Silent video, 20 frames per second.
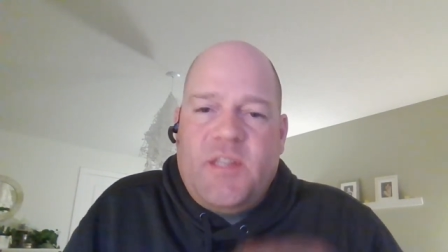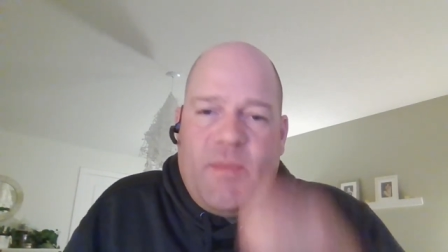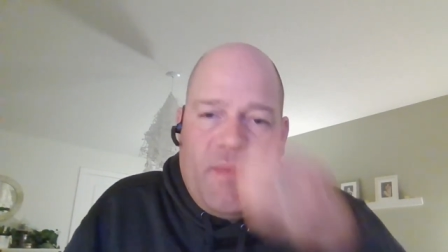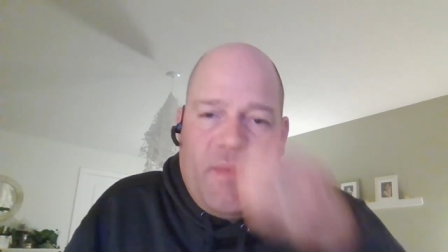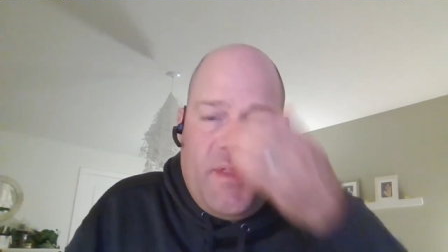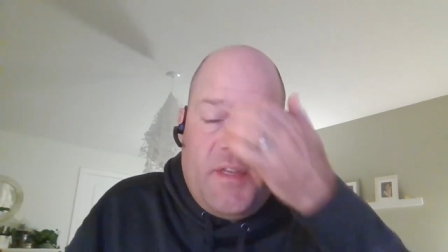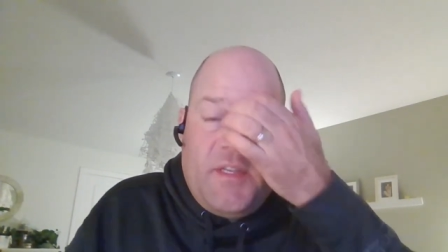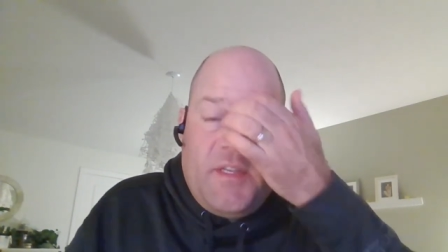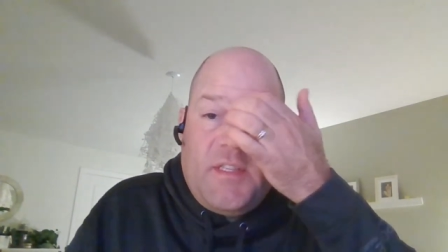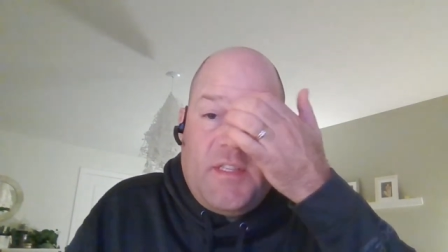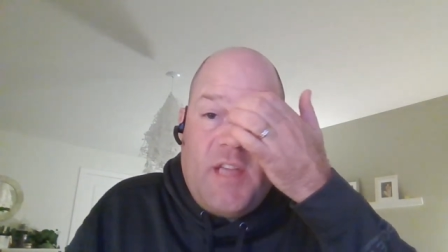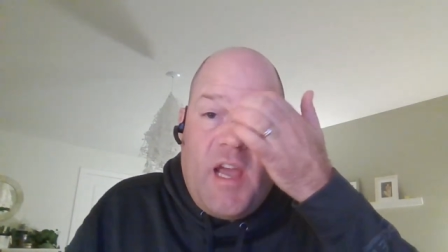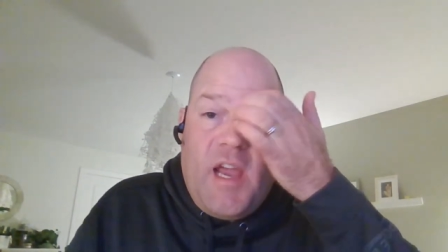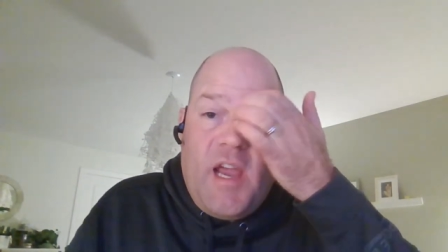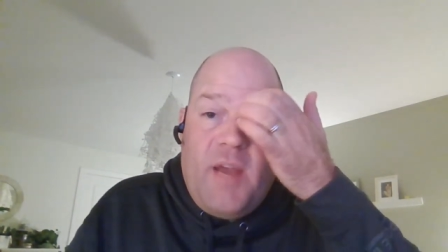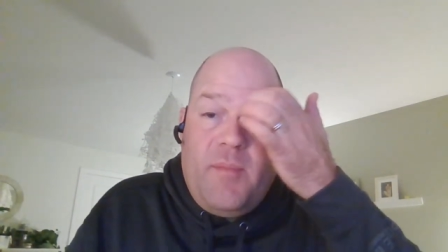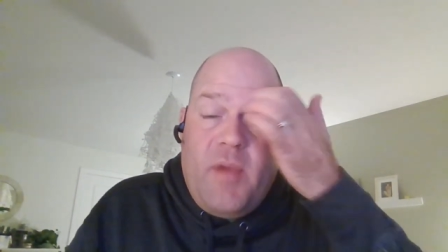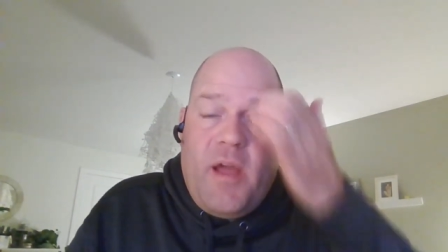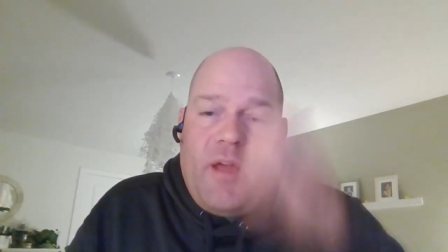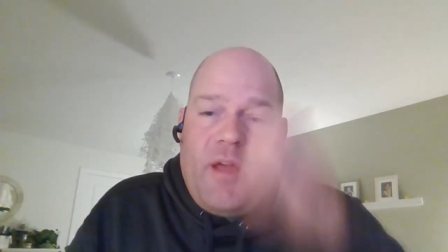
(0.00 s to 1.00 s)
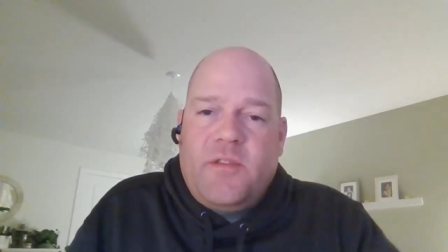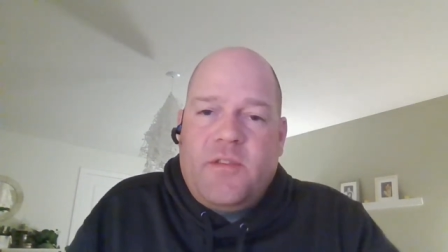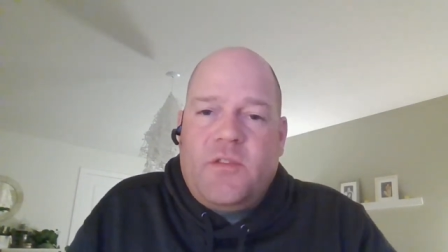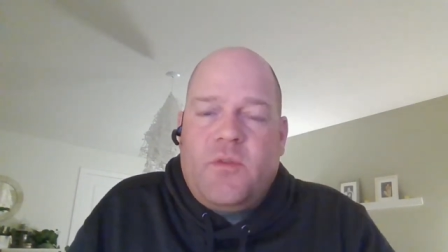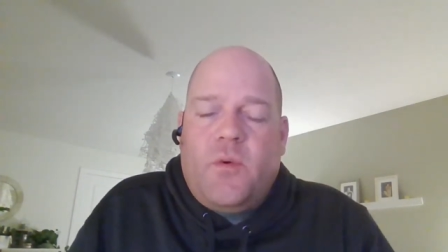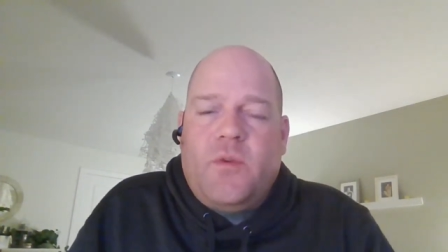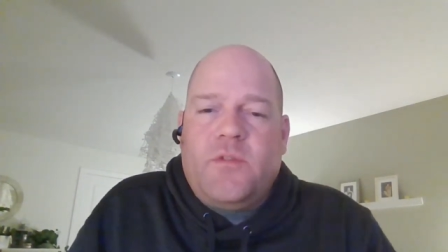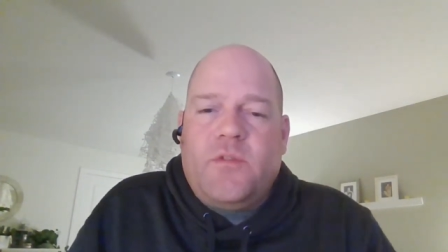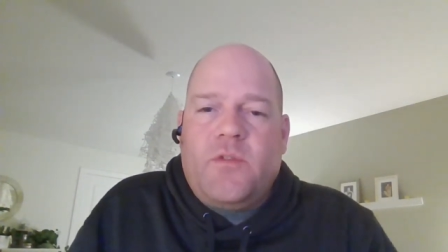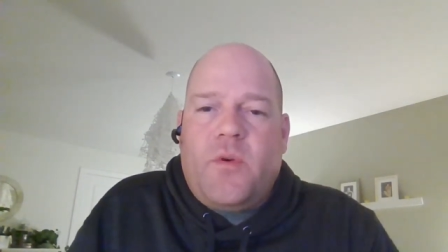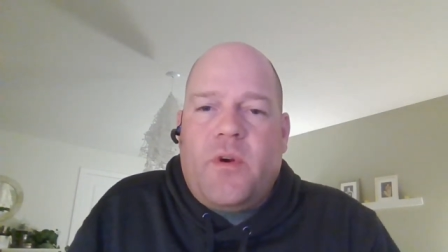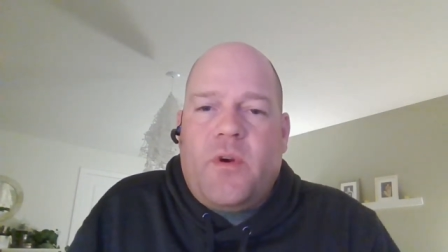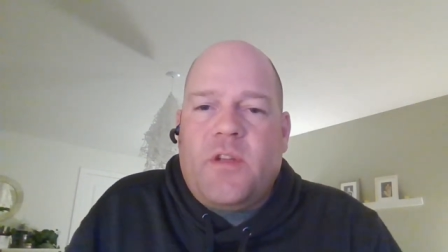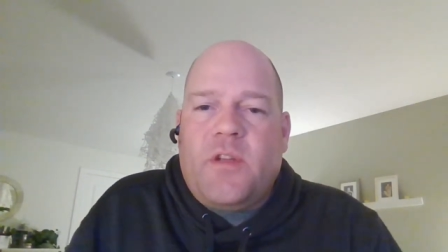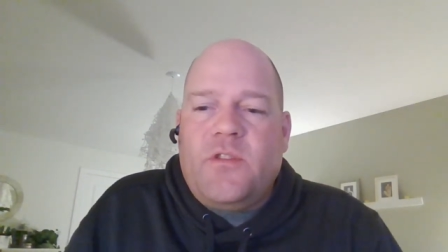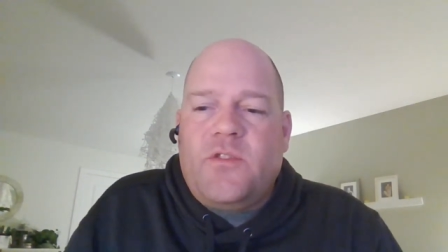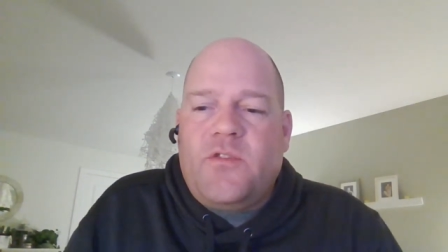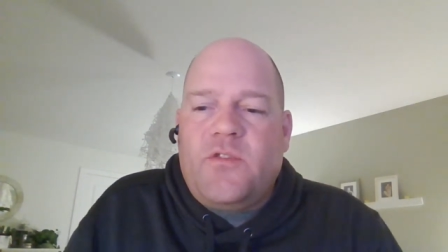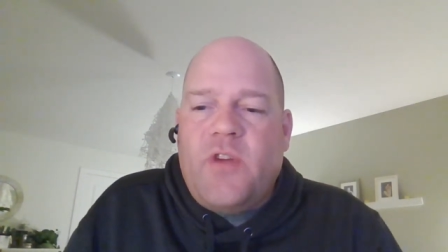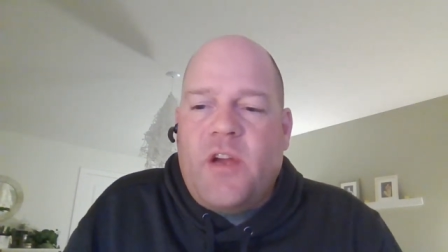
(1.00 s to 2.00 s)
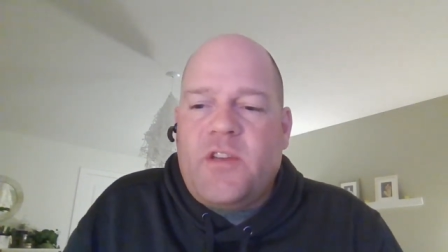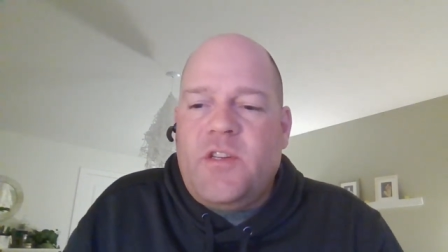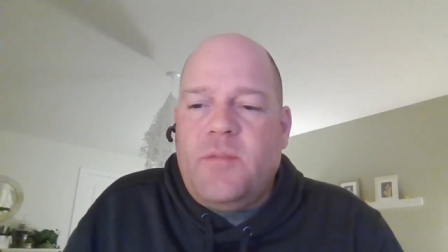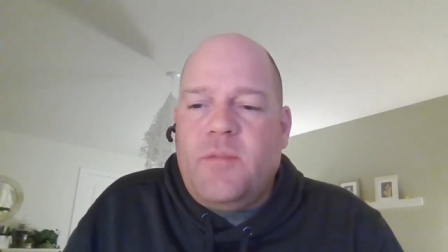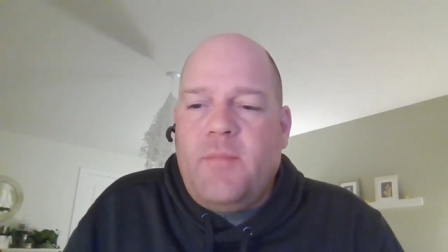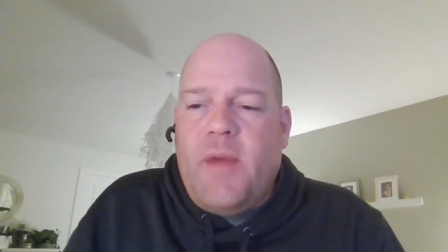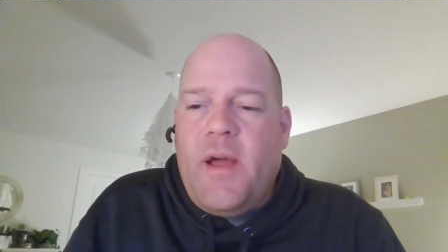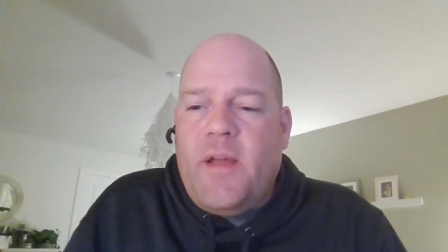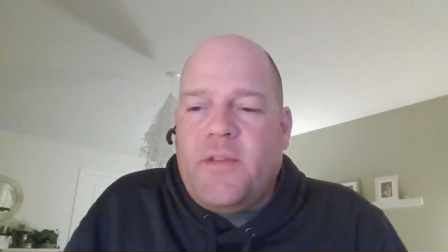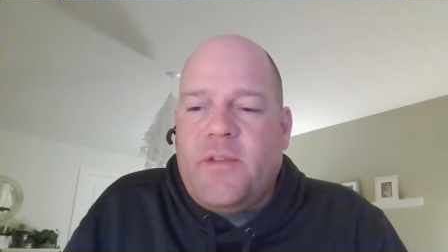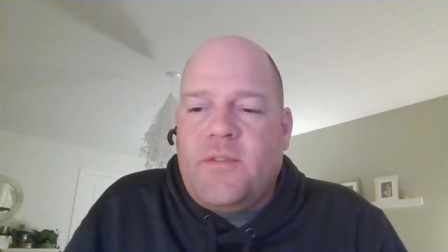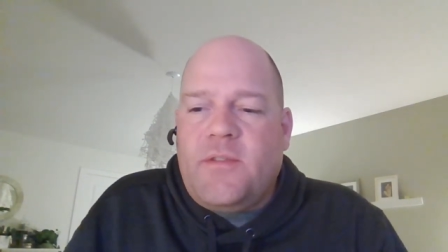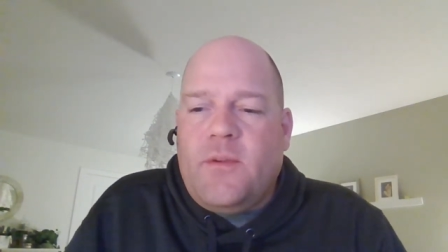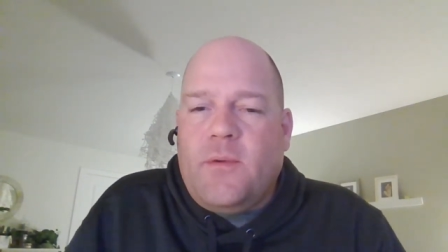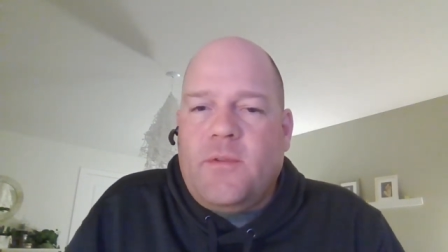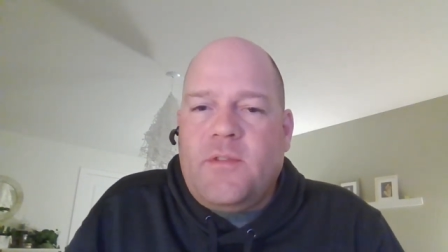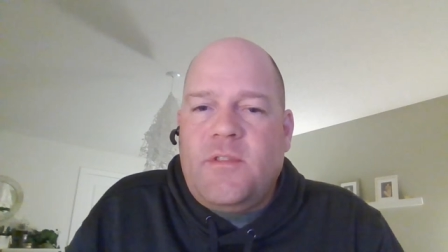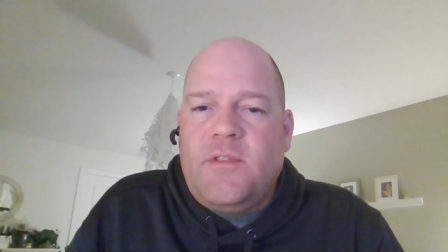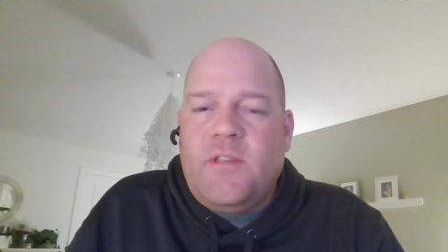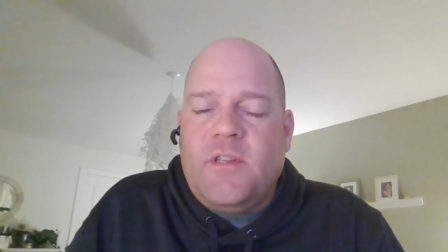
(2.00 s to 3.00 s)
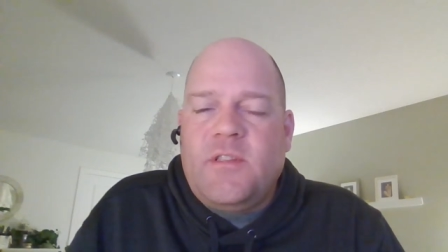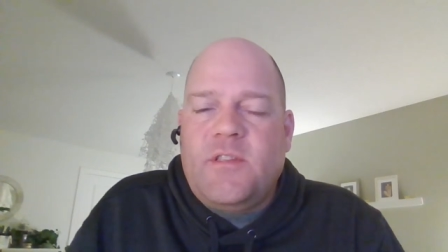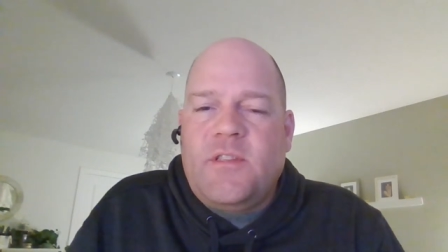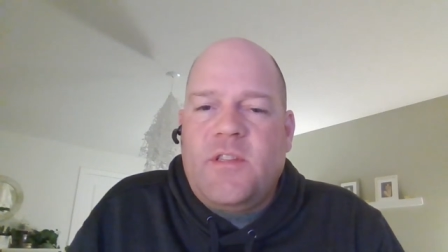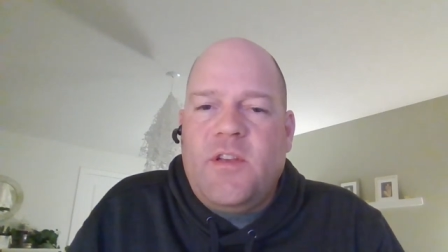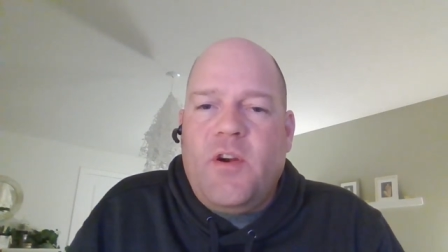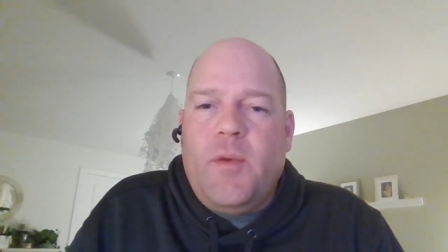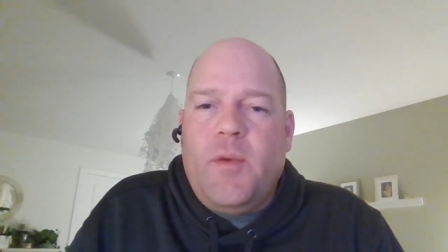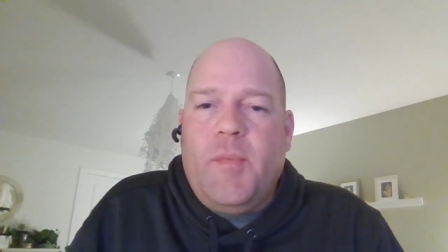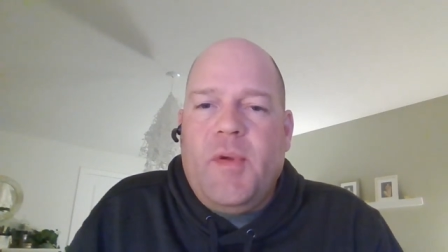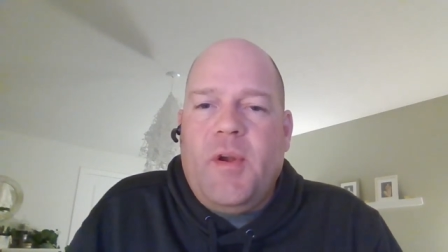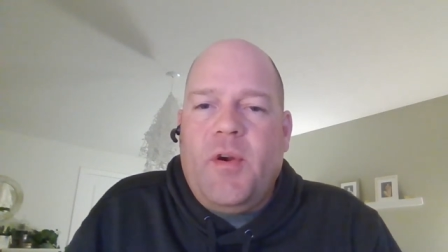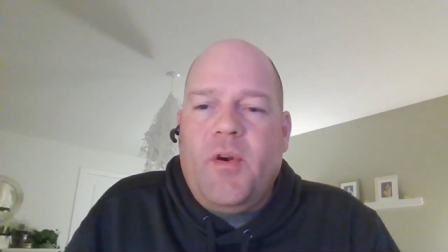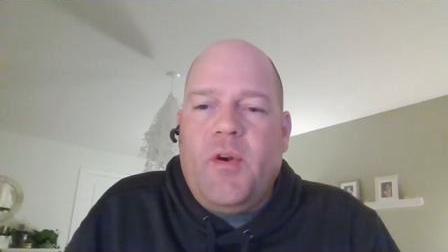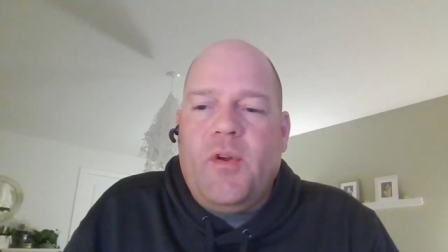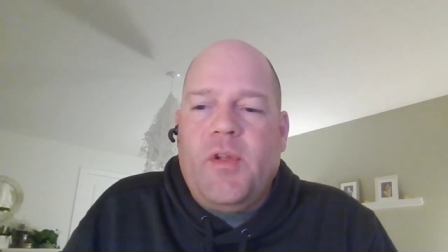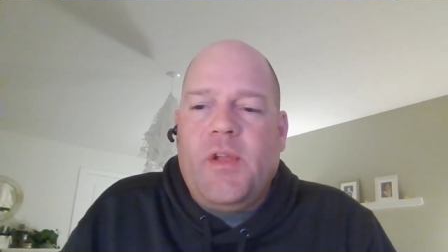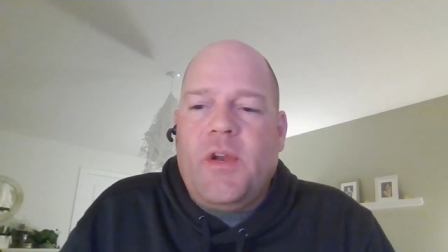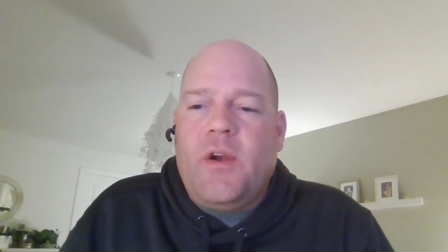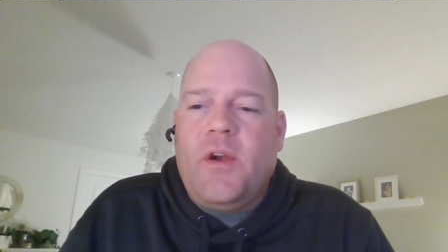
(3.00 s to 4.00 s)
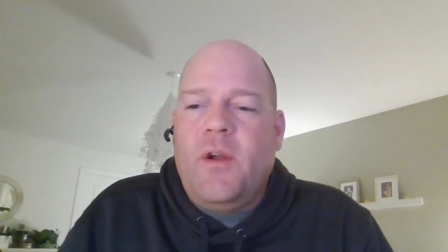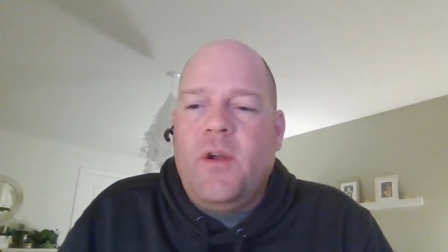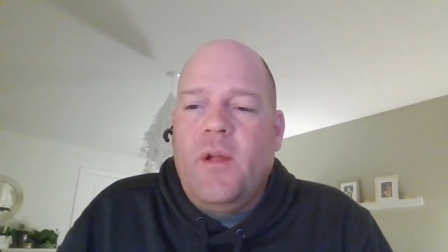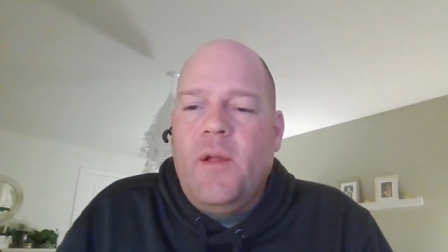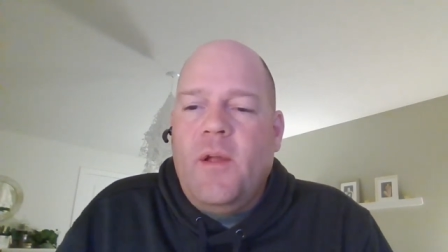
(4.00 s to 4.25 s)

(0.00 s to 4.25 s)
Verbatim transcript: some of the design milestones or construction milestones, since they're a bit earlier.